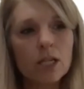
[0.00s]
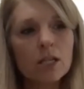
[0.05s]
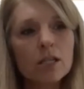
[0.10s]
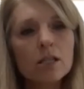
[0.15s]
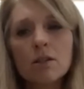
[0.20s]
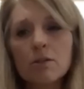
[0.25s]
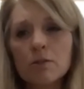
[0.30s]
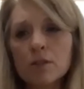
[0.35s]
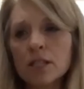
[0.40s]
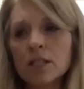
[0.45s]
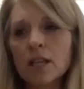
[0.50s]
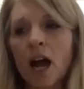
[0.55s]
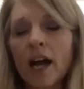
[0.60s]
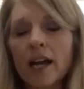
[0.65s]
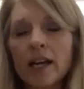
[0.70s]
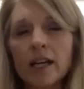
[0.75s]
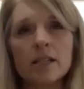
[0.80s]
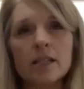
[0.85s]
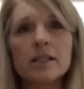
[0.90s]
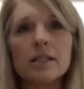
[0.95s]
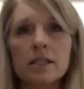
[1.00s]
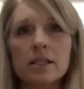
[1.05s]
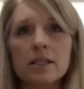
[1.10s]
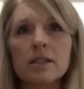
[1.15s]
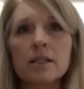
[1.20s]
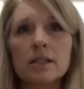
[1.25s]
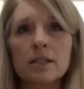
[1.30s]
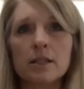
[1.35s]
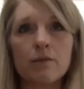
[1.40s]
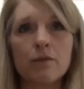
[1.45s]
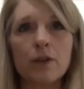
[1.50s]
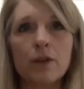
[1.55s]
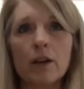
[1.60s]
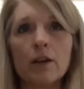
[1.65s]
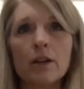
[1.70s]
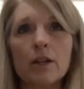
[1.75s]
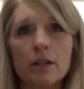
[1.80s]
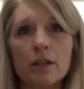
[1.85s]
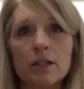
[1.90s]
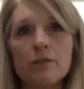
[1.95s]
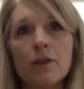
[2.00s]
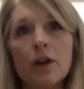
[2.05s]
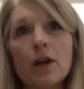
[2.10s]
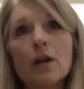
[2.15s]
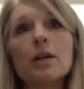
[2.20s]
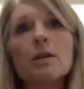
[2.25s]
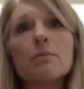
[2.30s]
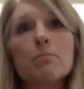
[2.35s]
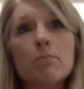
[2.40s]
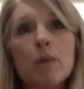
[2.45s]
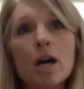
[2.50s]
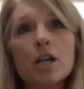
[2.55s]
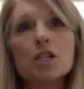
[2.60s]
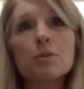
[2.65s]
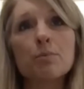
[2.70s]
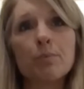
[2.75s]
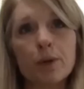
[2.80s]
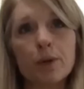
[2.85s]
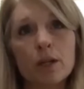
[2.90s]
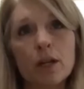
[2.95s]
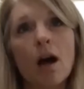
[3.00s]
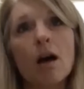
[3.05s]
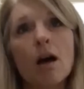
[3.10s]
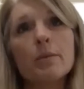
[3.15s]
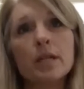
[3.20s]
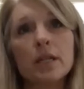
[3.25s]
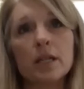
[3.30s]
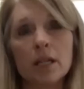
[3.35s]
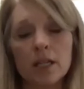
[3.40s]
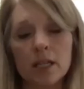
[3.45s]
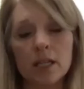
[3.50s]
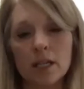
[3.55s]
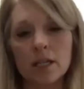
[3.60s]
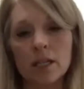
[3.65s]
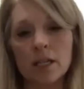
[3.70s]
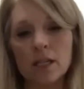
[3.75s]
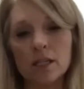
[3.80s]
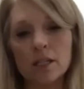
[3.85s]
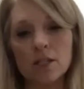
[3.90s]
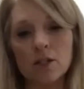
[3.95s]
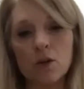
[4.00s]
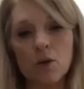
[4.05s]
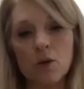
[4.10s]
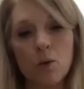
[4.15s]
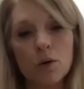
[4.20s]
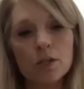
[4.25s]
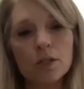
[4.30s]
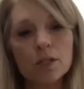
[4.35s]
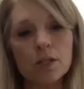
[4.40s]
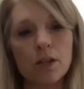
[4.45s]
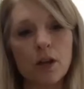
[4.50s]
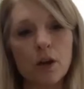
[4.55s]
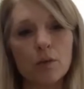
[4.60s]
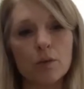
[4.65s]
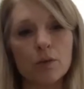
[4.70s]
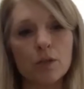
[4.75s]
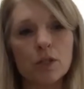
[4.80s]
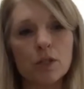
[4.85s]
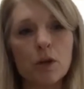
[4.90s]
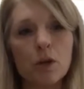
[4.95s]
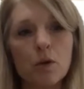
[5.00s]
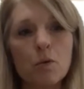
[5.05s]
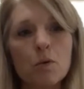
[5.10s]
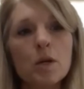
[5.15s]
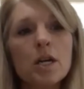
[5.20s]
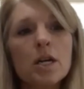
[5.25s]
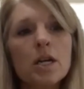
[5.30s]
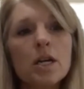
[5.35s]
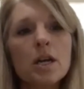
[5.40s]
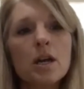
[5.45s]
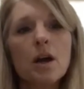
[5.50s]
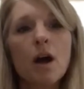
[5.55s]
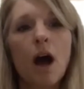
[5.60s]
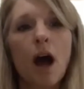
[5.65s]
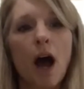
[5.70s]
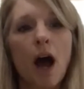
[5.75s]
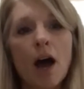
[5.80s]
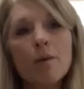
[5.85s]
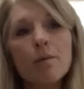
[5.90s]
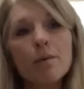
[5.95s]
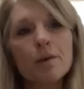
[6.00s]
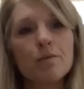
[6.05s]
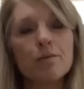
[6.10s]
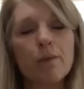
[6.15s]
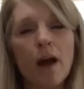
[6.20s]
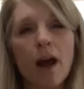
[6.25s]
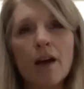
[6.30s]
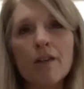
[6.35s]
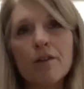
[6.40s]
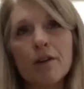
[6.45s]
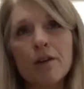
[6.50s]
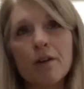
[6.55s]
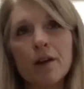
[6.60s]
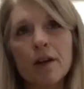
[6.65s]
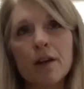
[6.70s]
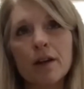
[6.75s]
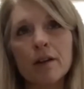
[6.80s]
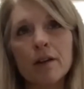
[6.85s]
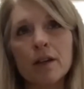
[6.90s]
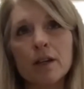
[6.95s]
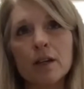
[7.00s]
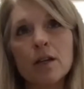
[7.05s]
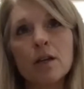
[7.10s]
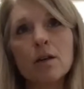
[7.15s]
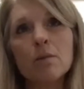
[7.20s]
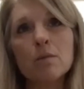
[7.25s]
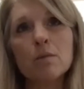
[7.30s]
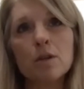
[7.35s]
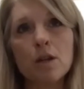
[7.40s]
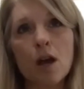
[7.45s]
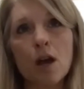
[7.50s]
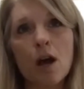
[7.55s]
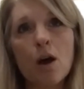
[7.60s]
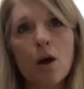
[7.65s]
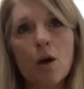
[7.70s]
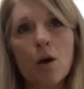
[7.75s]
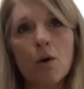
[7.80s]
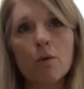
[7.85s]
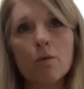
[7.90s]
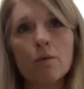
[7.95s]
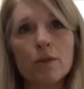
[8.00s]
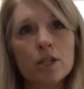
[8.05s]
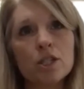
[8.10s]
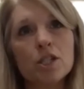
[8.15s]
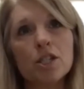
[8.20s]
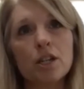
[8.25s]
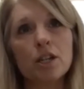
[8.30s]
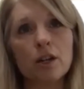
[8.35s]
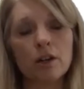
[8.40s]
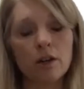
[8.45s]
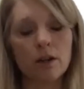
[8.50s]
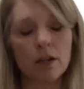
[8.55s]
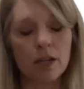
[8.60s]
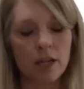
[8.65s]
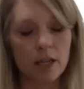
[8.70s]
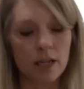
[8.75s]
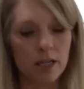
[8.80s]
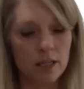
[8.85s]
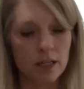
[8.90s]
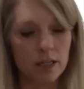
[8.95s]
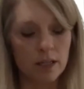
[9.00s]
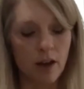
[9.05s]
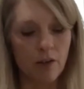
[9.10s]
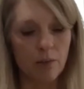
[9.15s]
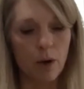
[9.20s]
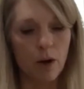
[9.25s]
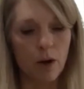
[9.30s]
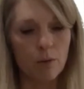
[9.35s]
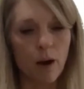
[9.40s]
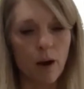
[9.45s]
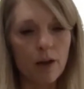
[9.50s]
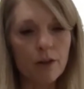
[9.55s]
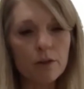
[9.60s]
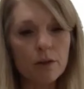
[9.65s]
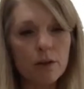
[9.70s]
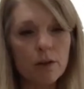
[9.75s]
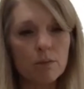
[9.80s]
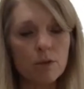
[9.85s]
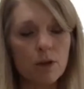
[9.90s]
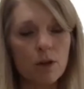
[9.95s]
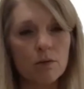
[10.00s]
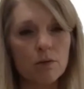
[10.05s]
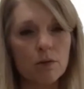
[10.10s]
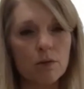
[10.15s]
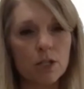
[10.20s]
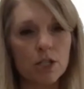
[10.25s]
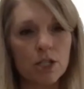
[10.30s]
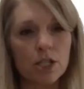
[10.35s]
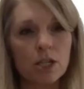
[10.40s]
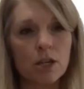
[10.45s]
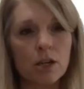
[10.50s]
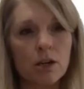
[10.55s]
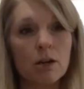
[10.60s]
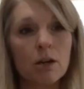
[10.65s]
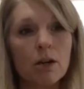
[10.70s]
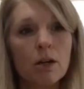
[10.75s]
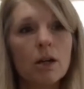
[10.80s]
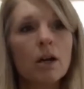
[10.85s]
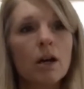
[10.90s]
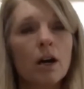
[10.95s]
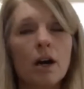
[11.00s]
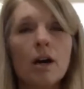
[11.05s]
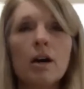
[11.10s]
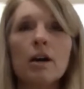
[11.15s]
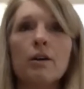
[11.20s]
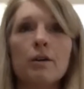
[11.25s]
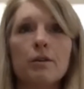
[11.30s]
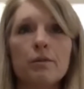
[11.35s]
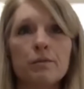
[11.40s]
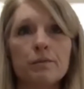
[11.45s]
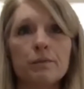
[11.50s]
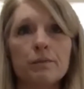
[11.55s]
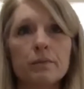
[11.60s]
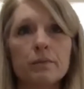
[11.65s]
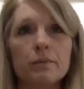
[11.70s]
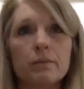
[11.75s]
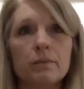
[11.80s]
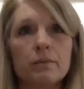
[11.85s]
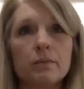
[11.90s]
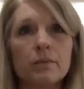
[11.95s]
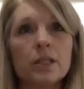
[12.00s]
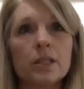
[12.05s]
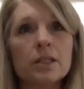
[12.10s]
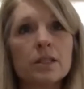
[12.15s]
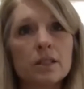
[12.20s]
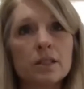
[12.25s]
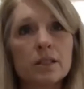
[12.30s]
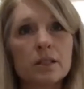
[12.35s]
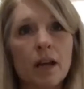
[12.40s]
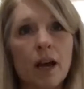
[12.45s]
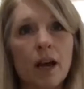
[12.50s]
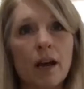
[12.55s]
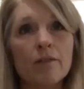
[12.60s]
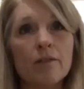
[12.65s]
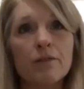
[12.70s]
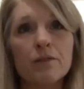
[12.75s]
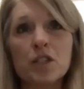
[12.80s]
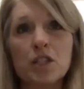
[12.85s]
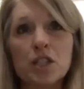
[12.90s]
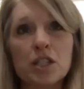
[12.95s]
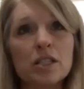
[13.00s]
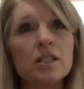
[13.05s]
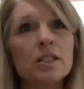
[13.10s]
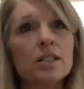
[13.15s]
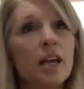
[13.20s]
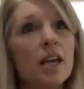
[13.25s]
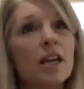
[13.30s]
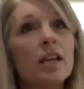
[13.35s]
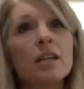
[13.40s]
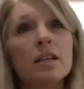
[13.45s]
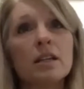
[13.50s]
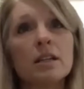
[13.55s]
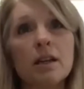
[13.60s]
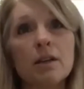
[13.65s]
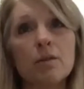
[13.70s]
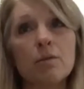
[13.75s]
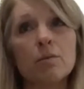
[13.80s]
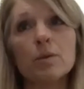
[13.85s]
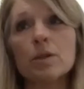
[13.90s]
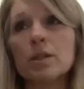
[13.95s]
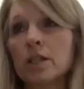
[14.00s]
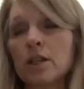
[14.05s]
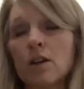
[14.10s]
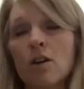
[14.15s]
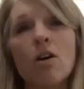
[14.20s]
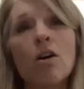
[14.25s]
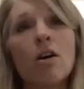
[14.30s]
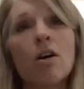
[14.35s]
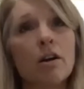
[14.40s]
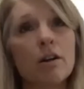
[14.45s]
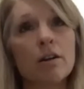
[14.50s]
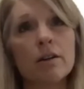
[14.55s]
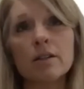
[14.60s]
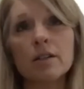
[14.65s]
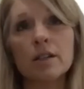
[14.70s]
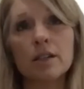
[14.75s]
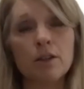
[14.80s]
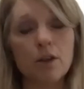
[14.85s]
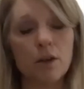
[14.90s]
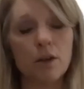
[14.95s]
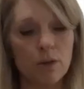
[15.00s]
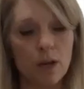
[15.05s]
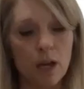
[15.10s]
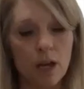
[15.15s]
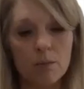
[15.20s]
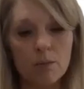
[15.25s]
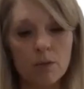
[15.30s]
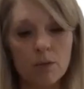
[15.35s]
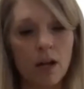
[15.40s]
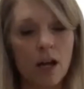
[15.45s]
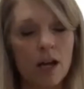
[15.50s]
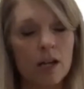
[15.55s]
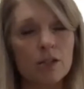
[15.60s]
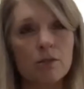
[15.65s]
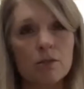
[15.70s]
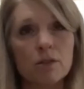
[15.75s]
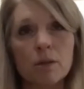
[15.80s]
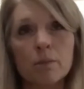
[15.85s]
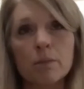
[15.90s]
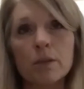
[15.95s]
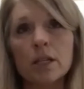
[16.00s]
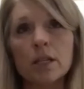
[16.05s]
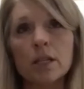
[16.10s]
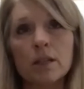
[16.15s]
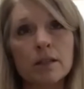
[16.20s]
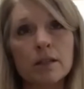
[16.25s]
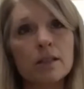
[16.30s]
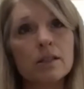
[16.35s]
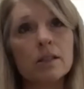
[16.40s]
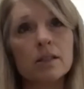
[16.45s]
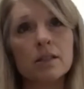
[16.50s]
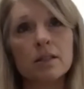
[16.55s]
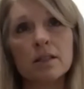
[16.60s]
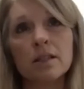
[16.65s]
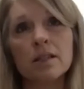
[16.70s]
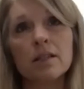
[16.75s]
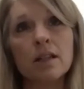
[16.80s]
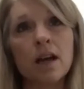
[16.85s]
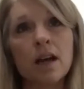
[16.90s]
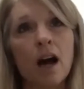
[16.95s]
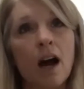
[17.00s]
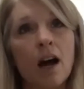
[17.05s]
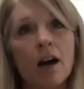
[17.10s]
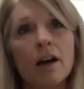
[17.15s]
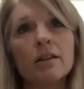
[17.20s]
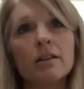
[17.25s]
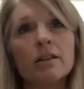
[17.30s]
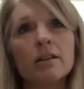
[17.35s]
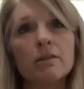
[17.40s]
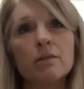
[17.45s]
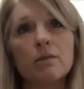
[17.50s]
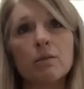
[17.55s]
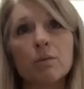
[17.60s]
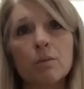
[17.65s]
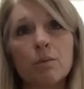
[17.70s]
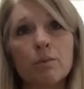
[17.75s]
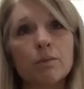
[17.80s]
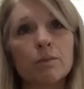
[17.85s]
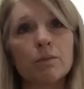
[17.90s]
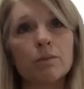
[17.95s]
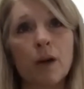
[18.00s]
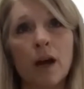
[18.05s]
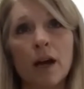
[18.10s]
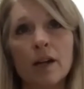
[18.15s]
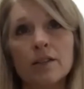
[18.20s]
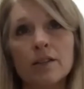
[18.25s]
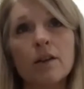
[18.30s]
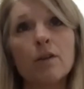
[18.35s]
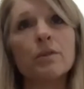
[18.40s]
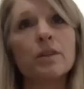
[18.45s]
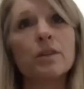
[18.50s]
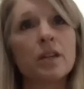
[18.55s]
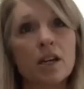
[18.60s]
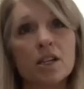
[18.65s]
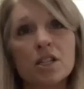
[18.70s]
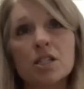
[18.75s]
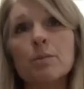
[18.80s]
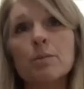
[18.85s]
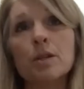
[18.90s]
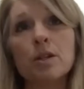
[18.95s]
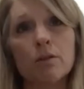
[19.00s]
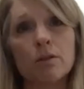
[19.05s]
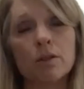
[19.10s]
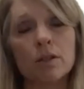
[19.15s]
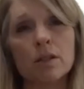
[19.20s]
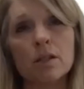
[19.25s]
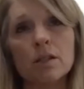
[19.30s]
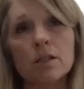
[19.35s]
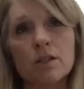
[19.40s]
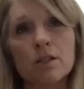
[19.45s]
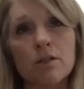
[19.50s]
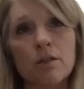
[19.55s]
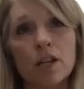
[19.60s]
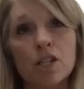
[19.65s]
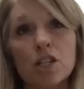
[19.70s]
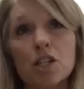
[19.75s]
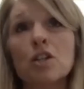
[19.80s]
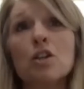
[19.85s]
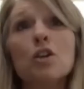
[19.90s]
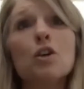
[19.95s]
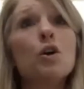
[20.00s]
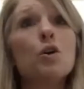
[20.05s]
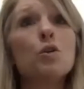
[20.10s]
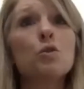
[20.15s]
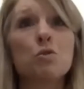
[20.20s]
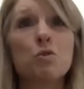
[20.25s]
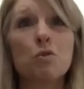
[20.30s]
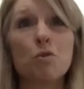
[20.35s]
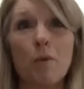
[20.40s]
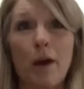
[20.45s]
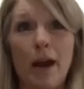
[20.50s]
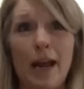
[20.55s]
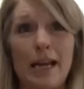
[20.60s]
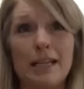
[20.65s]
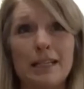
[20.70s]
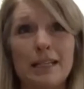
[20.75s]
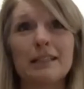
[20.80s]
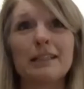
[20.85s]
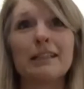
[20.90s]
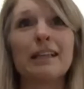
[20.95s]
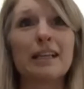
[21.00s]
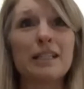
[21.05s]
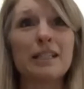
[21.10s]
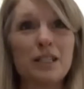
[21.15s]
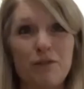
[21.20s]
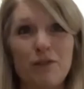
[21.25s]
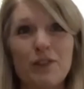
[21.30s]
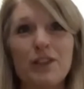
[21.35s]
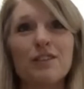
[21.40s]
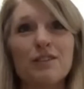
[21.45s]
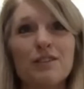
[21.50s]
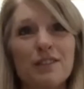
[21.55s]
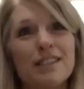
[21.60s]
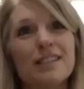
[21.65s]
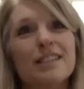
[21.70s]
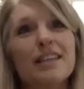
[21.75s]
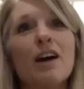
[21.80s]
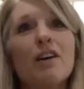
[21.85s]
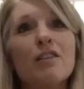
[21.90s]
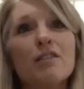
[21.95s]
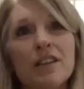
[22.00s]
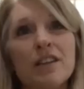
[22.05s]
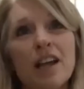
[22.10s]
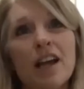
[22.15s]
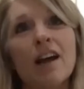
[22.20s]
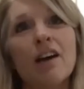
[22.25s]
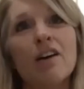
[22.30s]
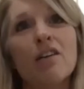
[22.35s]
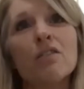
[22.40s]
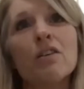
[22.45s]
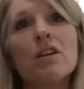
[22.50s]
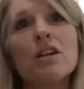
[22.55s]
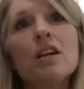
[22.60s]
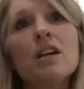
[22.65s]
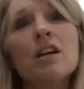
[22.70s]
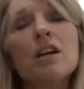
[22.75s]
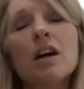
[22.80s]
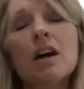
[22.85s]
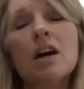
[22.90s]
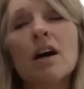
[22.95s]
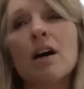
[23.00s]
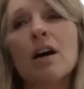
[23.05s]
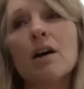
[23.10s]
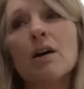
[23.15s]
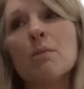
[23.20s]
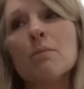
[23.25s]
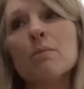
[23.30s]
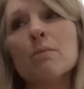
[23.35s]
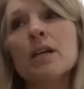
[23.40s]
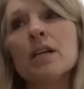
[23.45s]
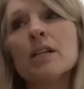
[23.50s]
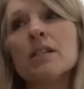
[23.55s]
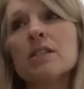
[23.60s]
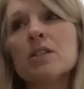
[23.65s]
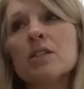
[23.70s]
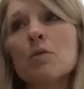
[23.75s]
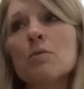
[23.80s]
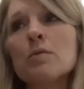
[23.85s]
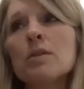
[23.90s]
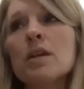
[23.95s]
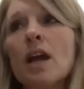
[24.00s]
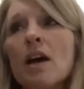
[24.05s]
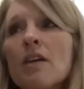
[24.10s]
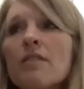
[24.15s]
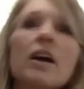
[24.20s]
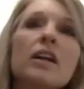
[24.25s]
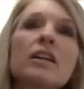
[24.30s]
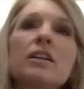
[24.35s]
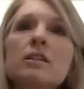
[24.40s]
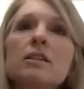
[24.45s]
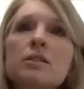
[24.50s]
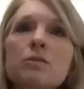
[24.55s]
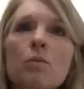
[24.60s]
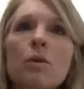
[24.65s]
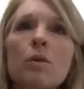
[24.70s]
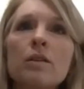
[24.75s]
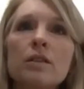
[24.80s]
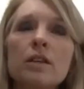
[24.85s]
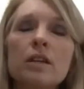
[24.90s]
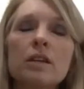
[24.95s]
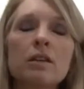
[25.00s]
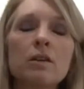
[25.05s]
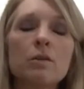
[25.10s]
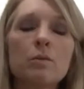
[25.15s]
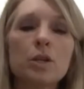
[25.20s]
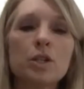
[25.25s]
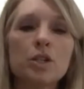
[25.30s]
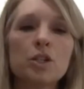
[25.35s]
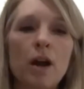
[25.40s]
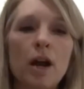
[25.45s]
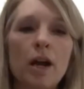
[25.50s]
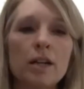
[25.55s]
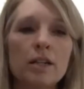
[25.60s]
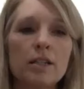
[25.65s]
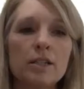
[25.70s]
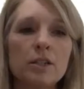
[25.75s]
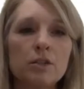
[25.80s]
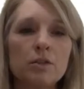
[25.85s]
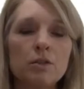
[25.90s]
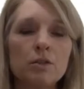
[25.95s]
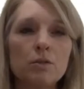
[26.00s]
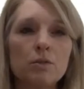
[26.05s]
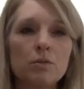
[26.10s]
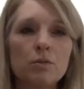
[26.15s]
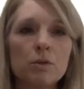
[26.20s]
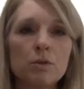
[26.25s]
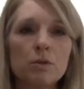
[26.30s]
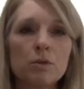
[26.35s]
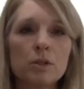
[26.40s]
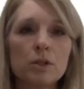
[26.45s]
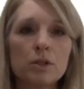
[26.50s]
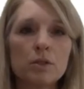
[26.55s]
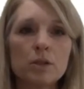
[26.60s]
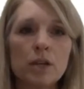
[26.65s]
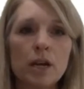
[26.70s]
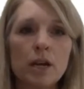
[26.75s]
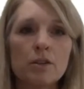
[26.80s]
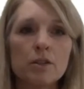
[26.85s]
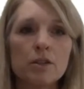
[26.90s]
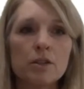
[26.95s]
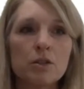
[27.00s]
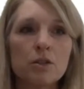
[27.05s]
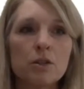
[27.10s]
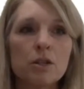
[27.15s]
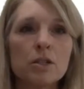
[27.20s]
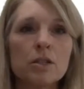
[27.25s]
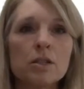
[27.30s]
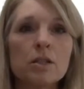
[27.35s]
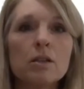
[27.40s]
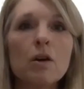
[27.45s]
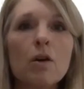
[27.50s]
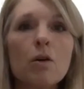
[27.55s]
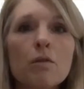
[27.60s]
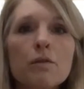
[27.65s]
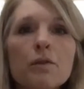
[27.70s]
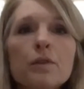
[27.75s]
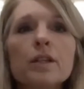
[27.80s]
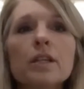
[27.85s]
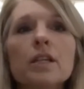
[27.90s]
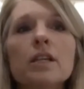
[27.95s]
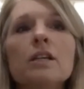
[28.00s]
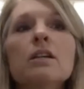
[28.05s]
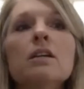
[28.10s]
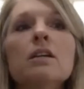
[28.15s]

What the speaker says: science is very much predominant in his course load. So I would rather him know this year, again, he's a sophomore, I'd rather him know this year, I've just taken a really hard, chem class or something, and this is not, I don't think I should be going in this direction. Great, let's figure this out now. And so, yeah, that is one thing that we try to tell students, and hopefully,